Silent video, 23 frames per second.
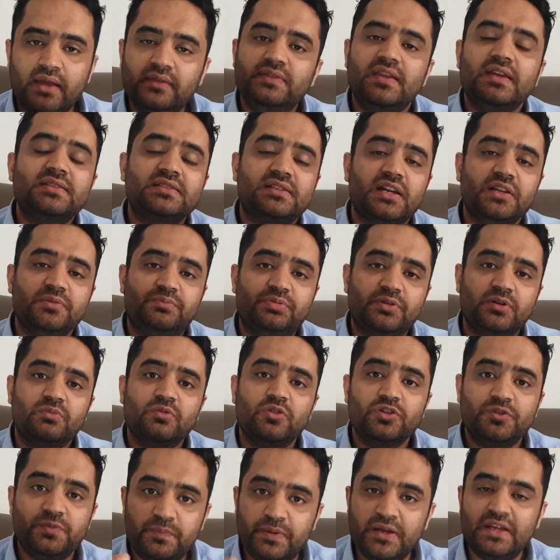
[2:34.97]
And this can
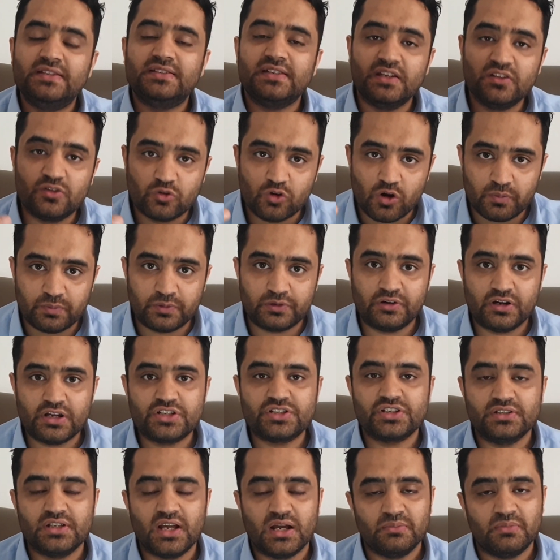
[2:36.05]
promote peace and
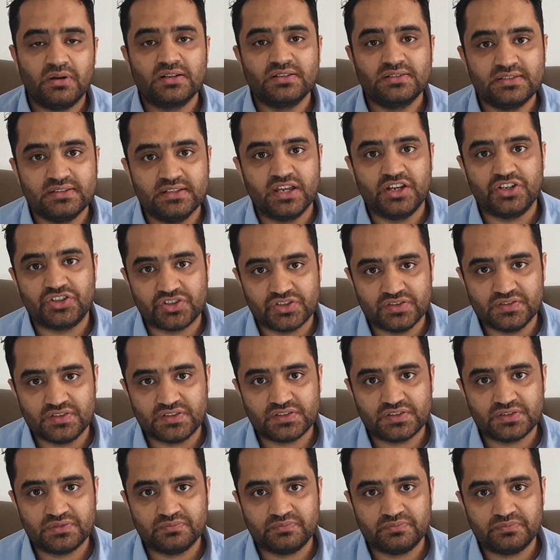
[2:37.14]
cooperation amongst nations.